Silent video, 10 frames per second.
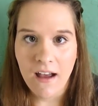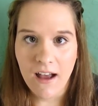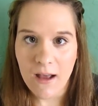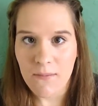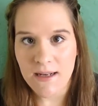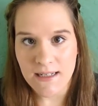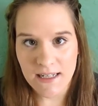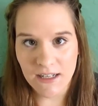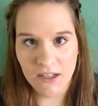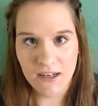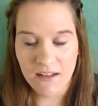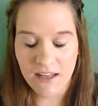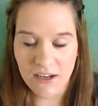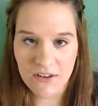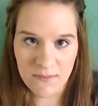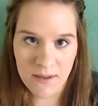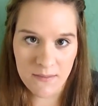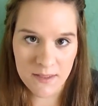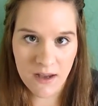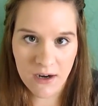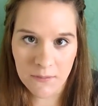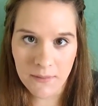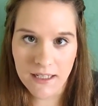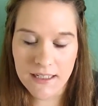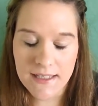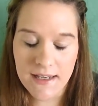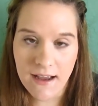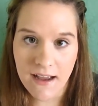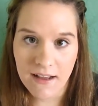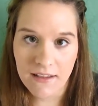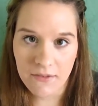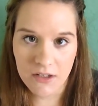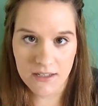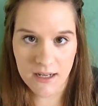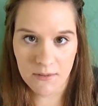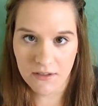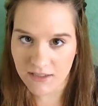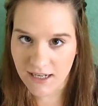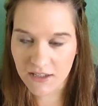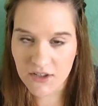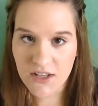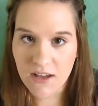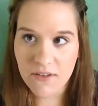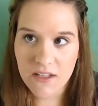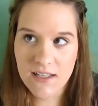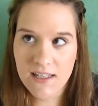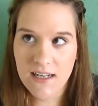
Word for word: Um, I did hear hear the baby's heartbeat on the fetal doppler at the doctor's office,